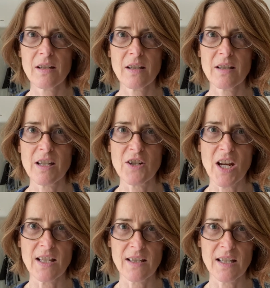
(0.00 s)

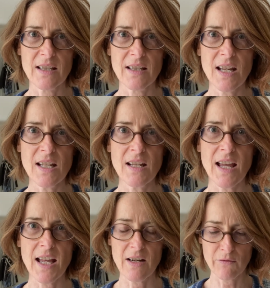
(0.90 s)
courgette seeds in,
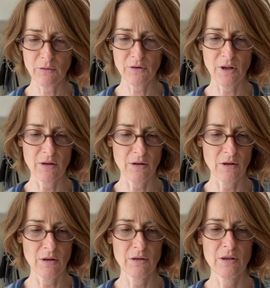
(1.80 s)
and I've also
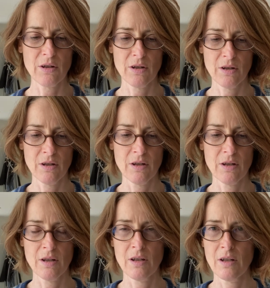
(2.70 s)
got
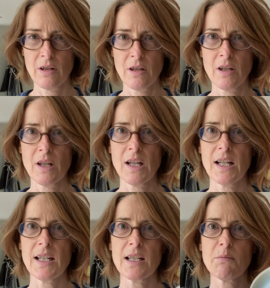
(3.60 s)
a
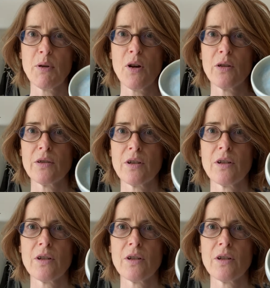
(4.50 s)
little pot